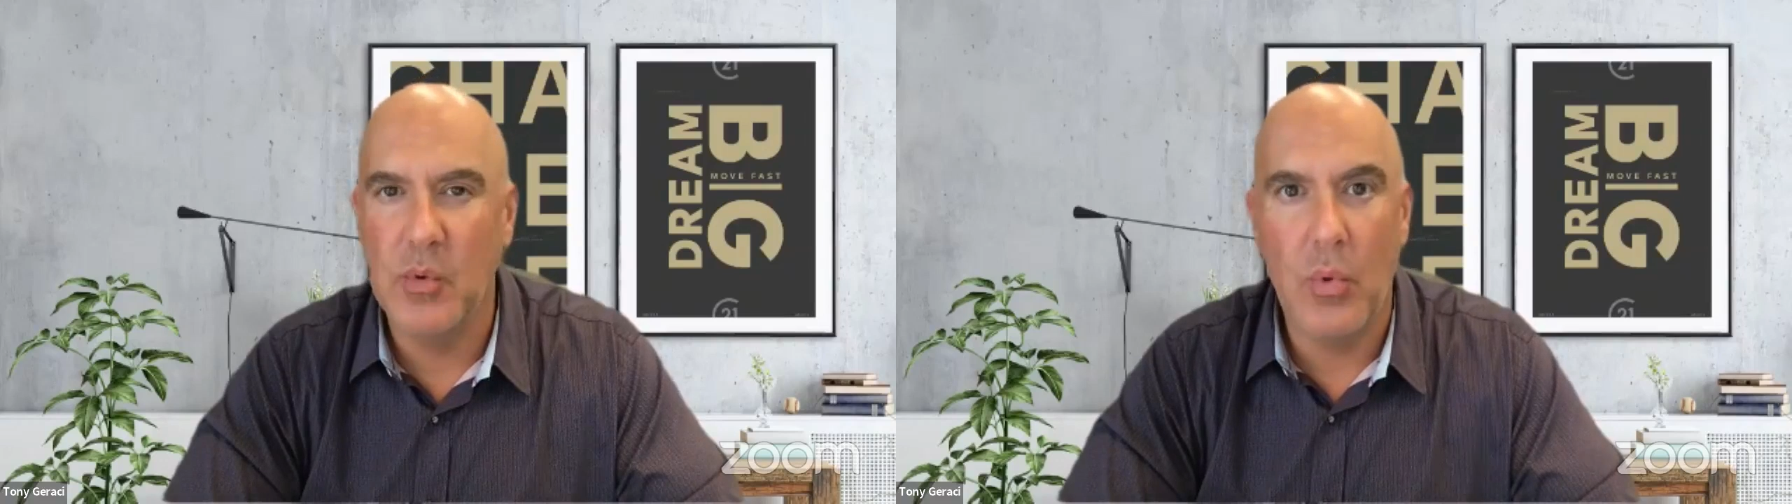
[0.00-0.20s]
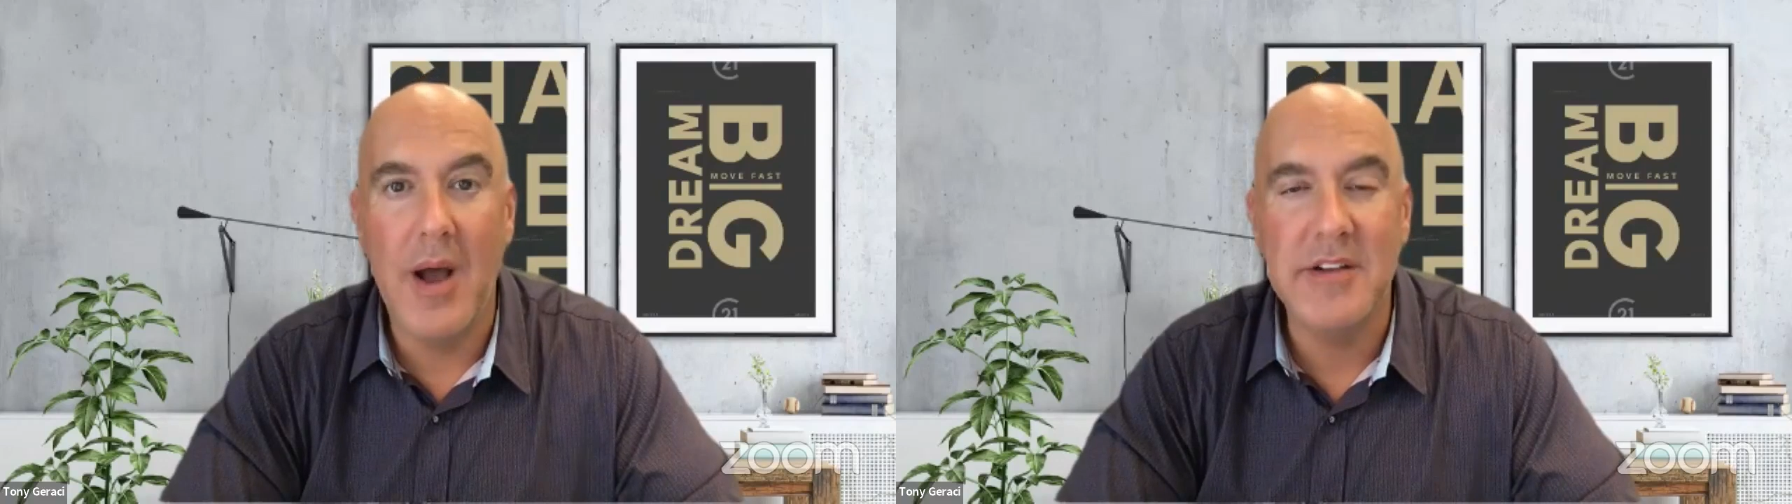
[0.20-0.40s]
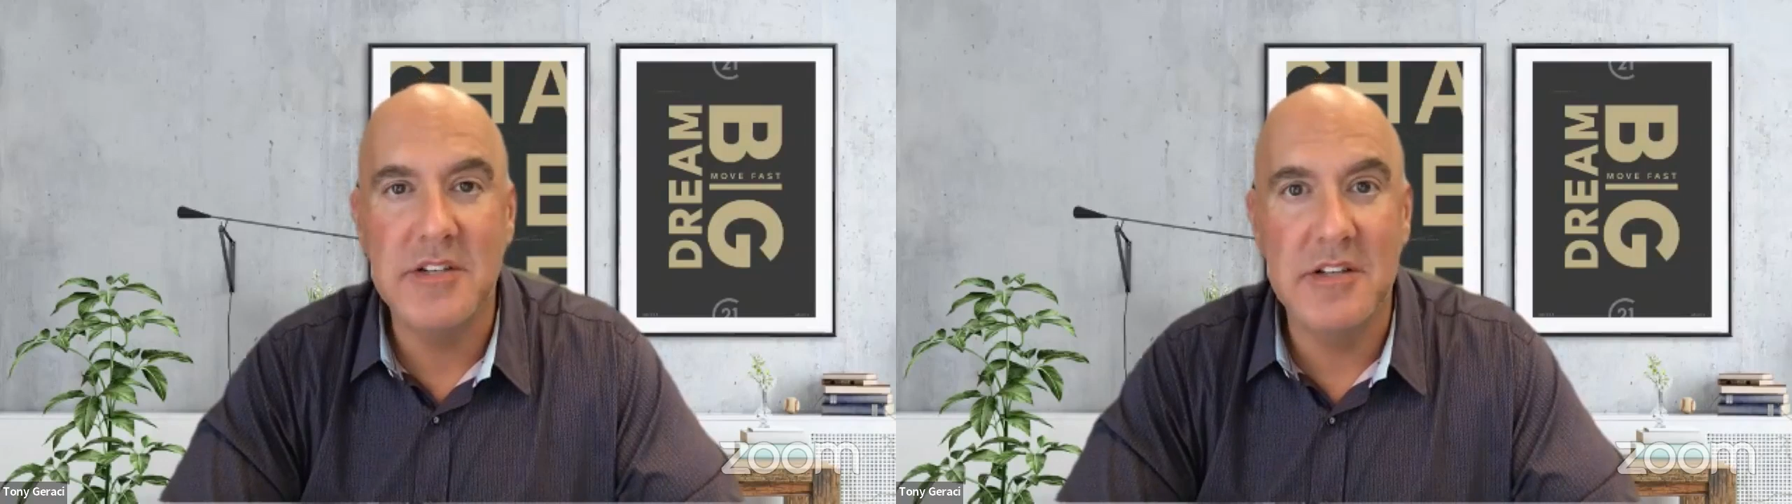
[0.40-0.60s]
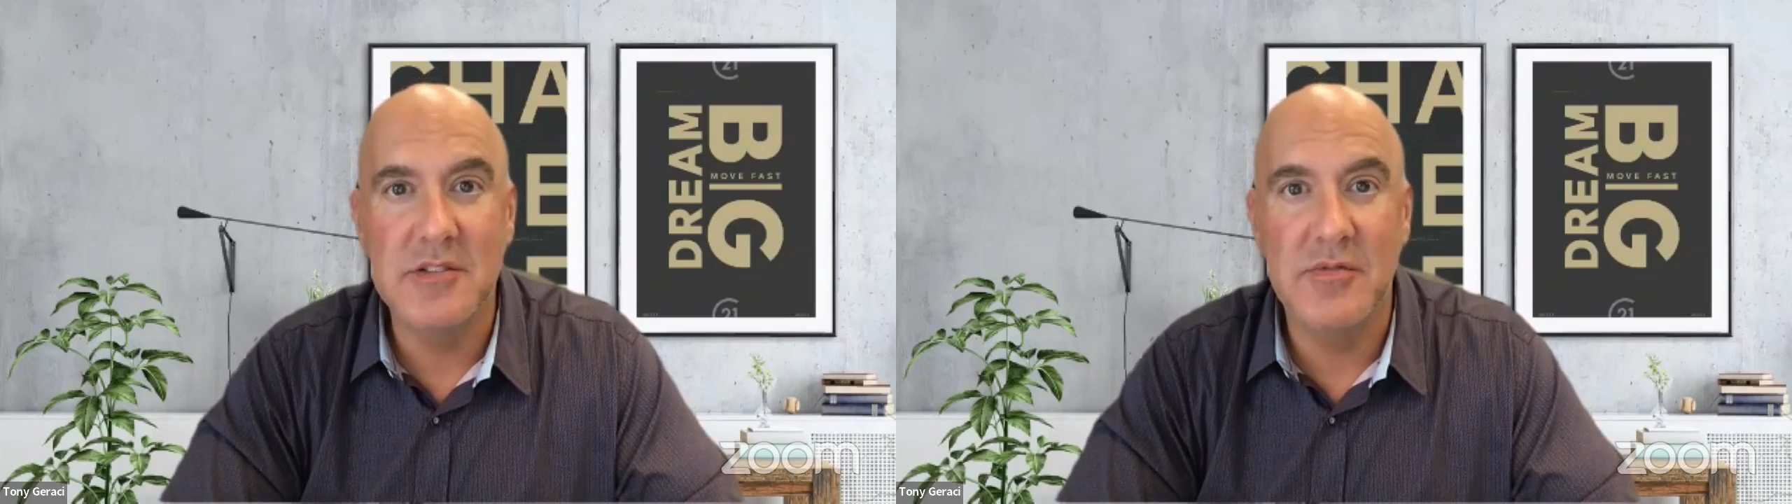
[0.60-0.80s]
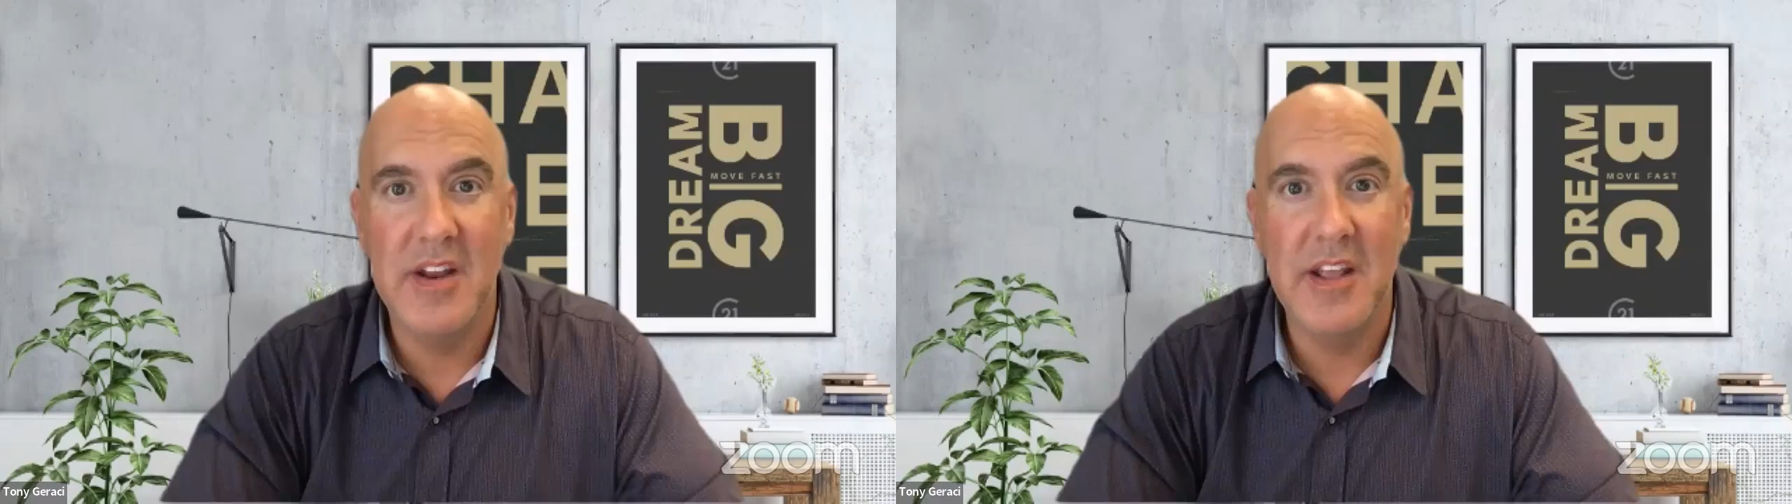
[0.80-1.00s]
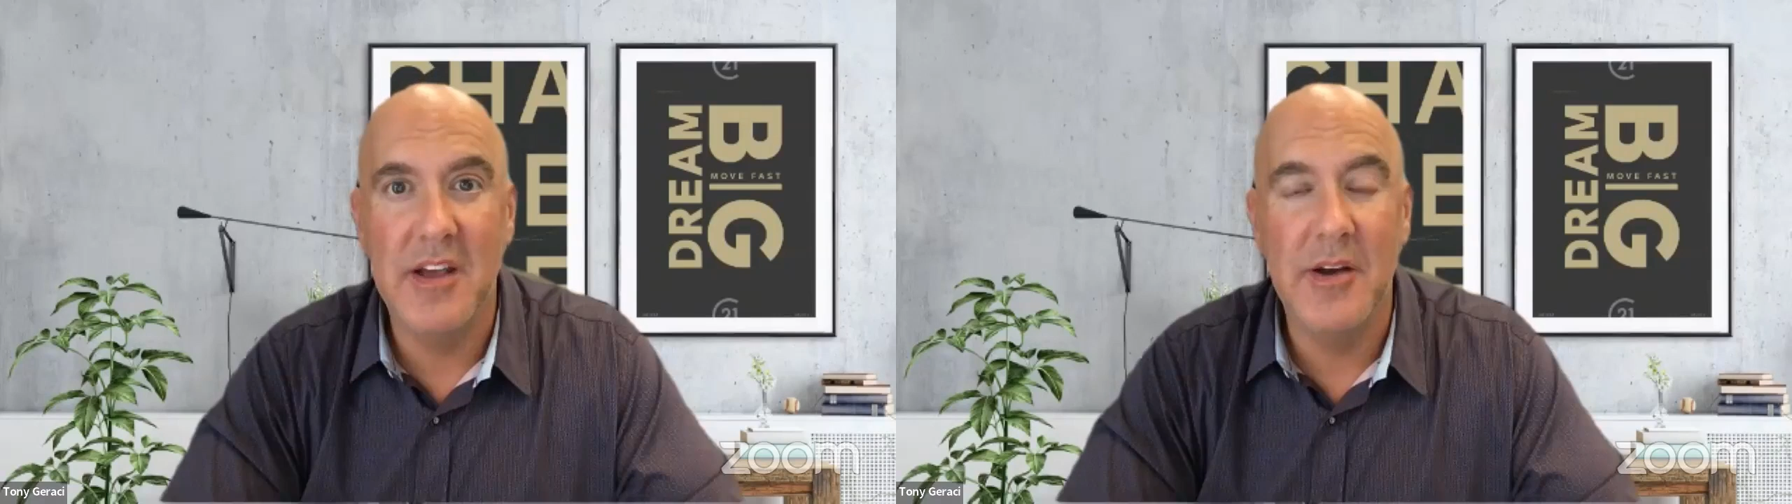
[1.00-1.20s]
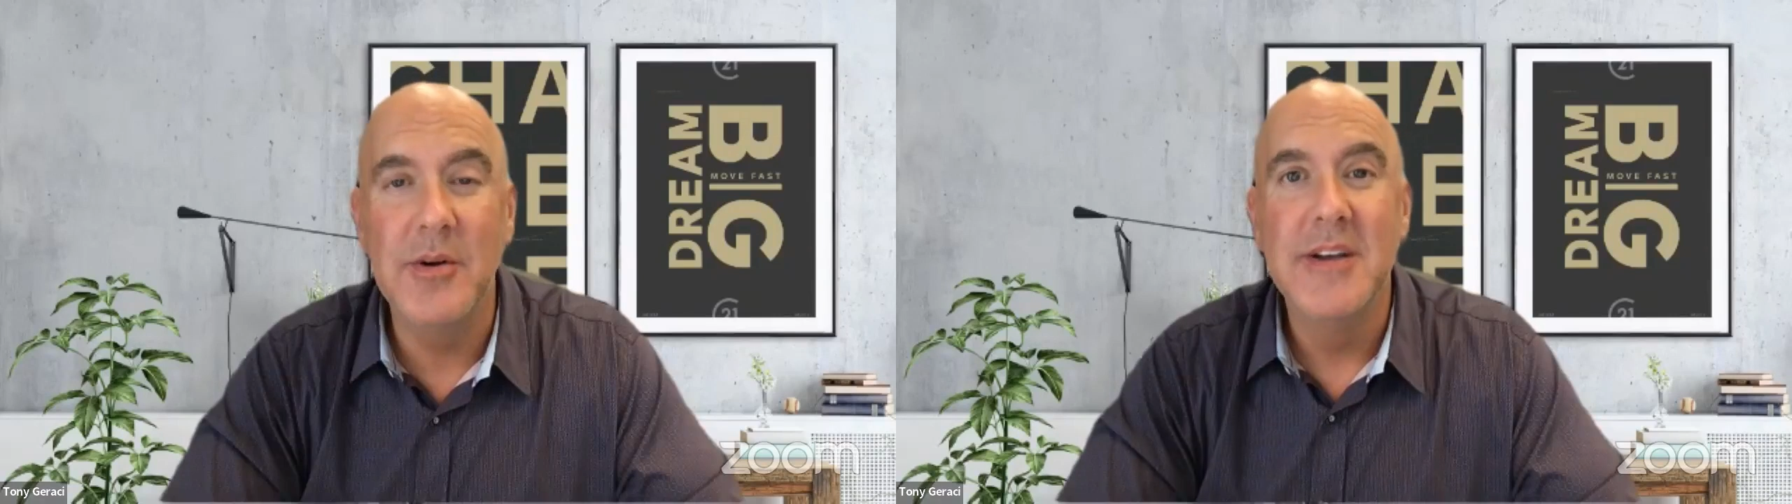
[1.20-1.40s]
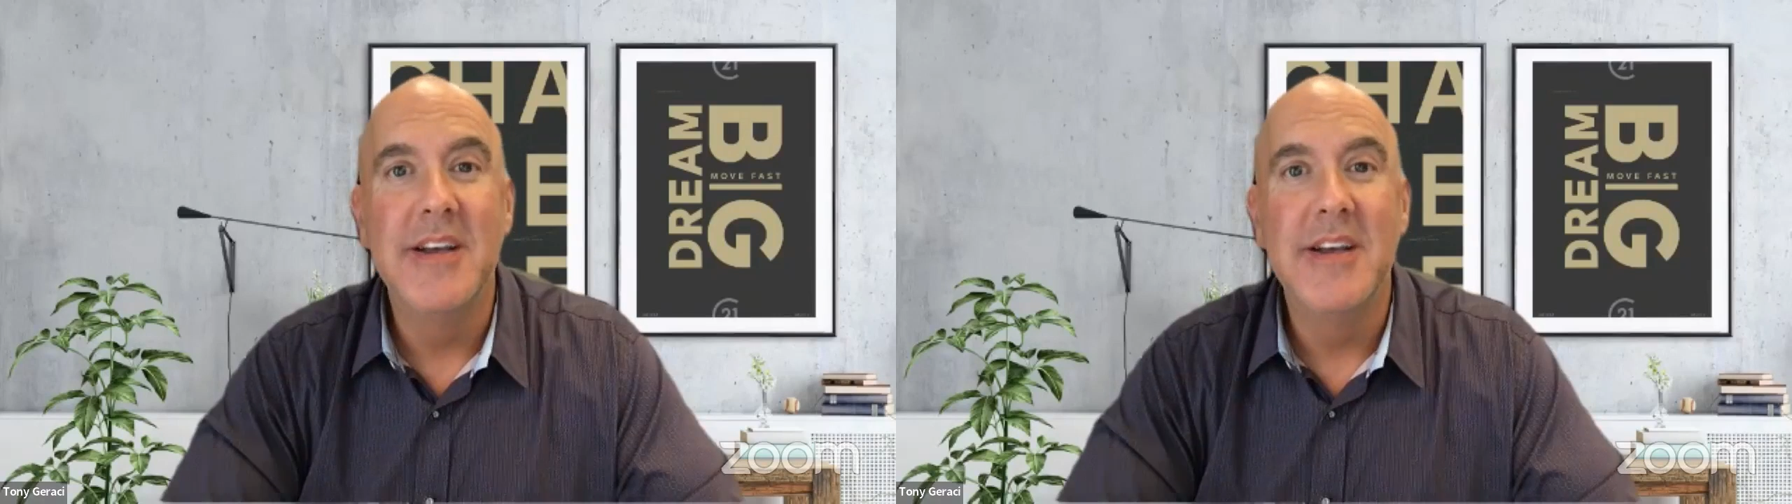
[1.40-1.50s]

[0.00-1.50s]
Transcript: watch this video